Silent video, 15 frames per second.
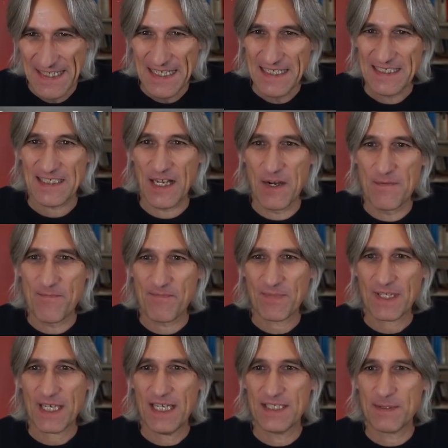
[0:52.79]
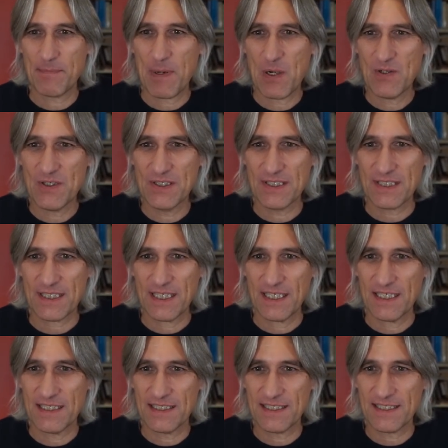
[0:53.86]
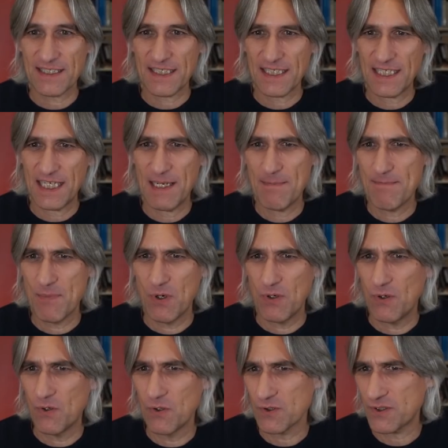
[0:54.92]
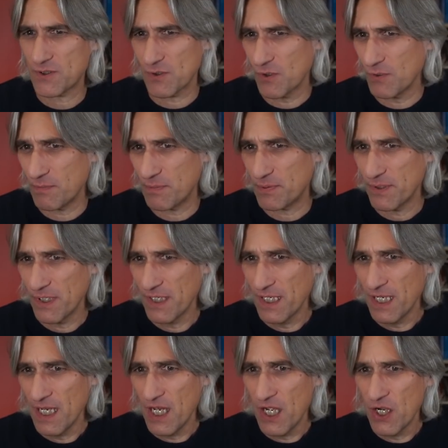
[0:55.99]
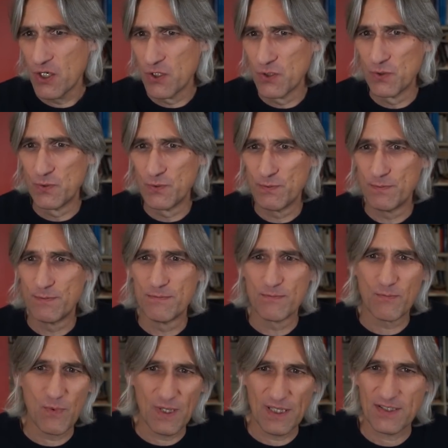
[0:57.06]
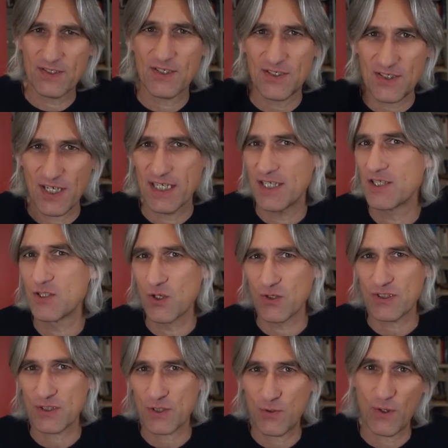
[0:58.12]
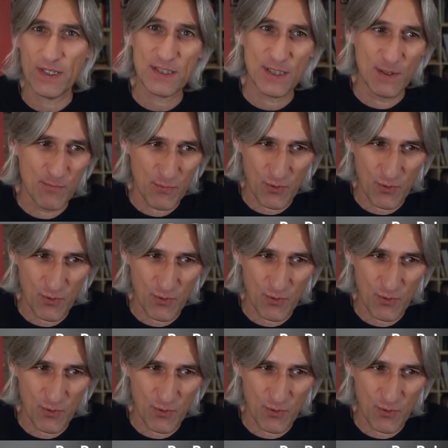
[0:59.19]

So his opponent is Kim Astrup, who, well, let's just say he's not quite in